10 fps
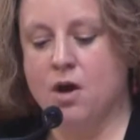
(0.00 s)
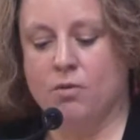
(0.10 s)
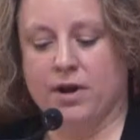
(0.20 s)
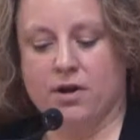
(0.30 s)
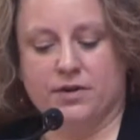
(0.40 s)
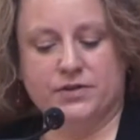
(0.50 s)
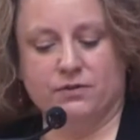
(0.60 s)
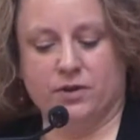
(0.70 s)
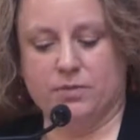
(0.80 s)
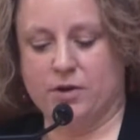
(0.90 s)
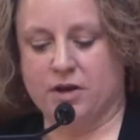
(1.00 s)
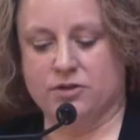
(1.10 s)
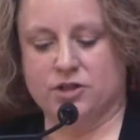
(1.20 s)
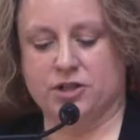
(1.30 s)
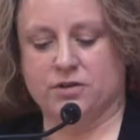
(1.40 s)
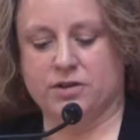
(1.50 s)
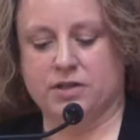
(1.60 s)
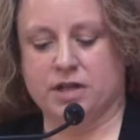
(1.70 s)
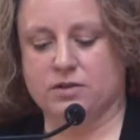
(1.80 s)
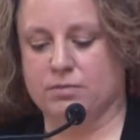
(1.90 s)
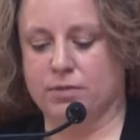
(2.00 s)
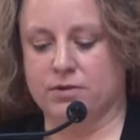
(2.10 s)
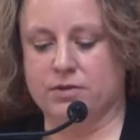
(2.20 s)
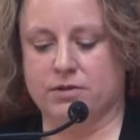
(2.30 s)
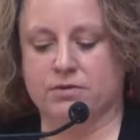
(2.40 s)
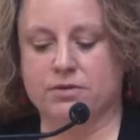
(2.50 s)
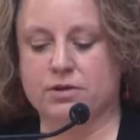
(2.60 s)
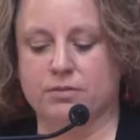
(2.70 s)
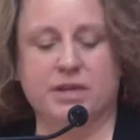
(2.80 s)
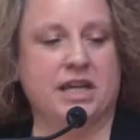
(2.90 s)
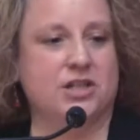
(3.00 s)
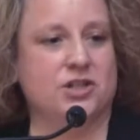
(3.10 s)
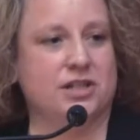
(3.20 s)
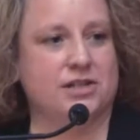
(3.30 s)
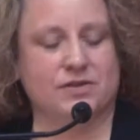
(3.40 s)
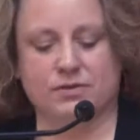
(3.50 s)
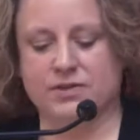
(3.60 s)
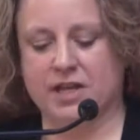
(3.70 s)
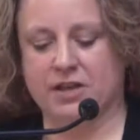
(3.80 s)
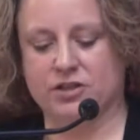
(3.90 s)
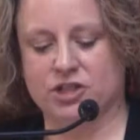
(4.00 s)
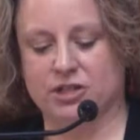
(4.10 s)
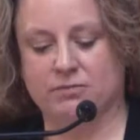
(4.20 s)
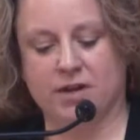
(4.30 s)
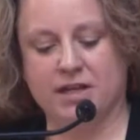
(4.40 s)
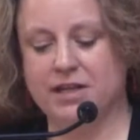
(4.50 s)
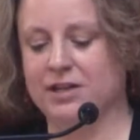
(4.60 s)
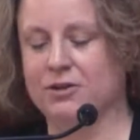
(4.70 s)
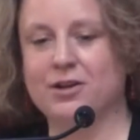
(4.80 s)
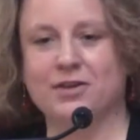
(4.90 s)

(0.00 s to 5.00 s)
We are also very proud to share that Dr. Burt earned her PhD in sociology right here